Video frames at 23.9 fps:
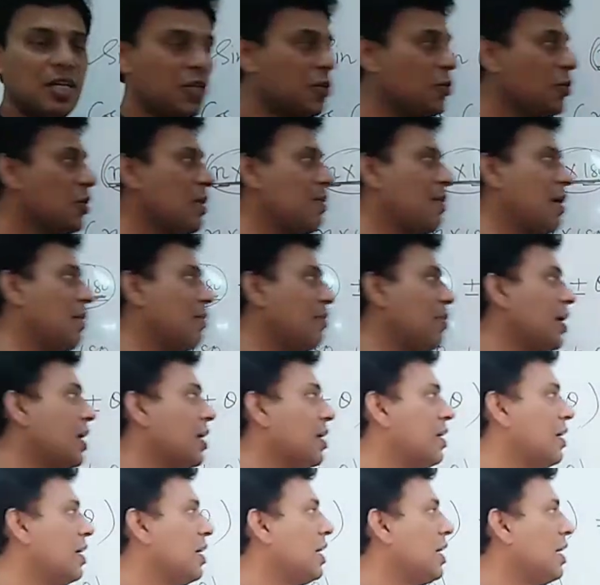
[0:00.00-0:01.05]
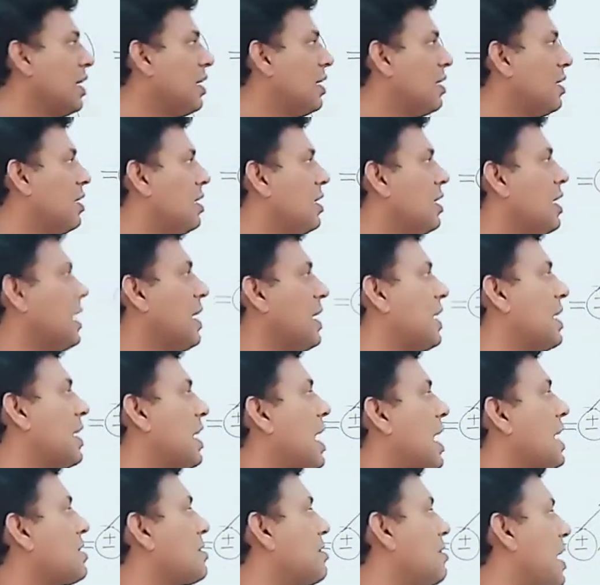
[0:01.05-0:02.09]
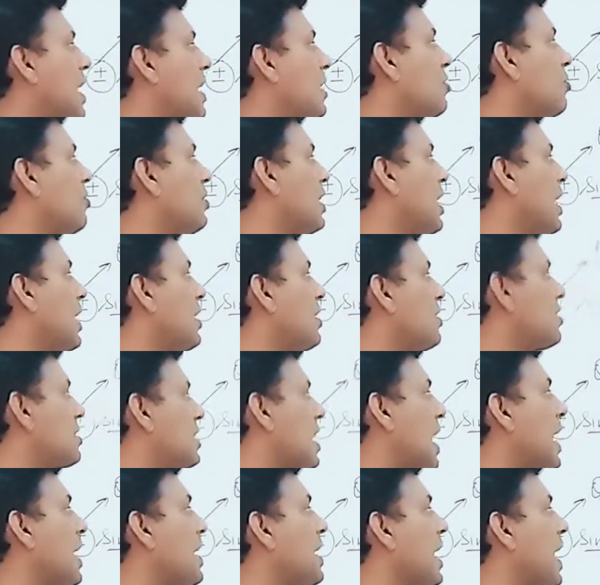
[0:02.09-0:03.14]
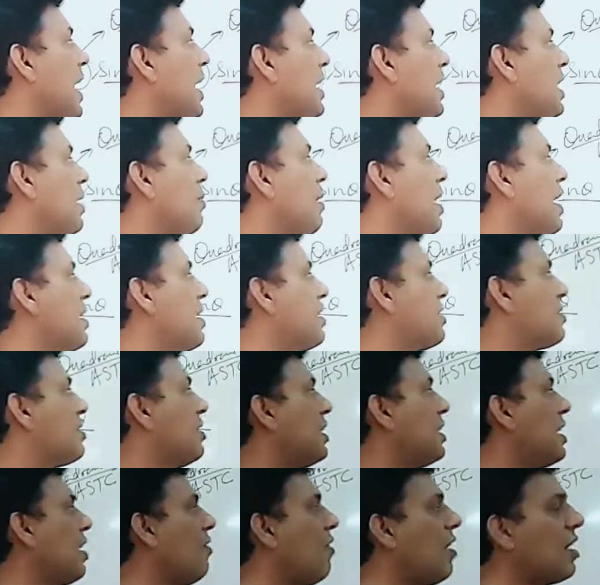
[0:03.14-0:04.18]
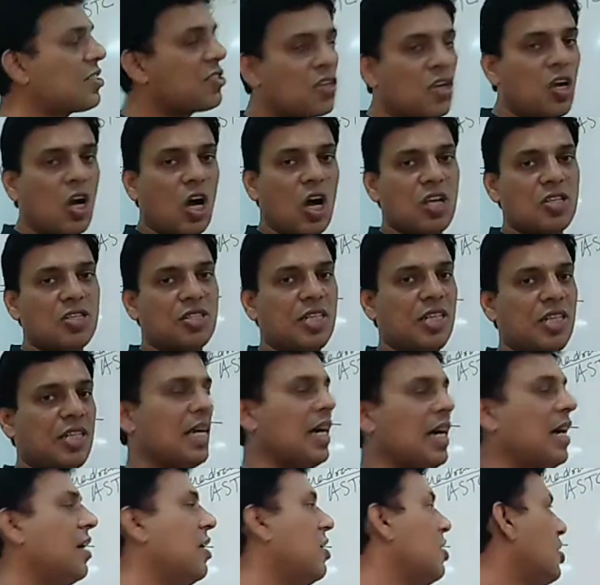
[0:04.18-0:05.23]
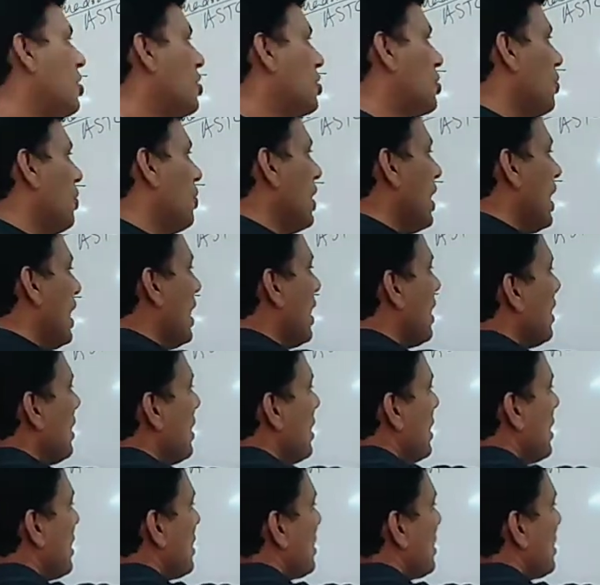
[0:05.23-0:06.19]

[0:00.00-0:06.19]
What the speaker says: You remember in class 9 you learned sin 90 minus theta was cos theta. So here